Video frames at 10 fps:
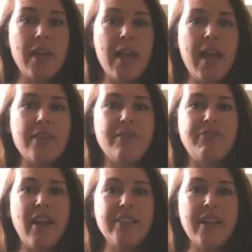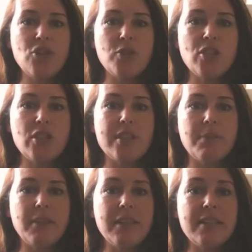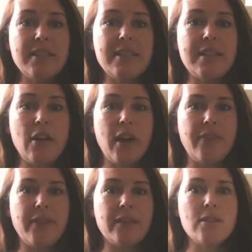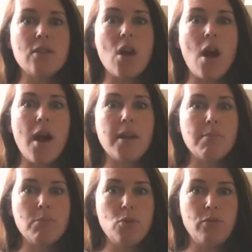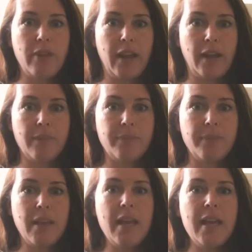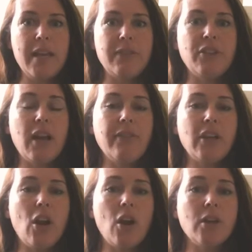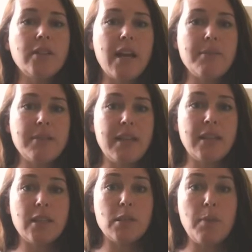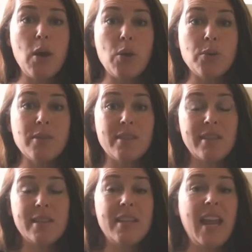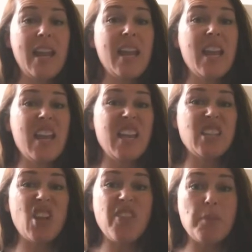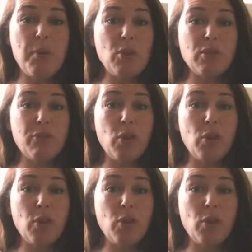And then find that drishti, something to stare at that is not moving. And if you're having a hard time staying in this pose, then today it's not the pose for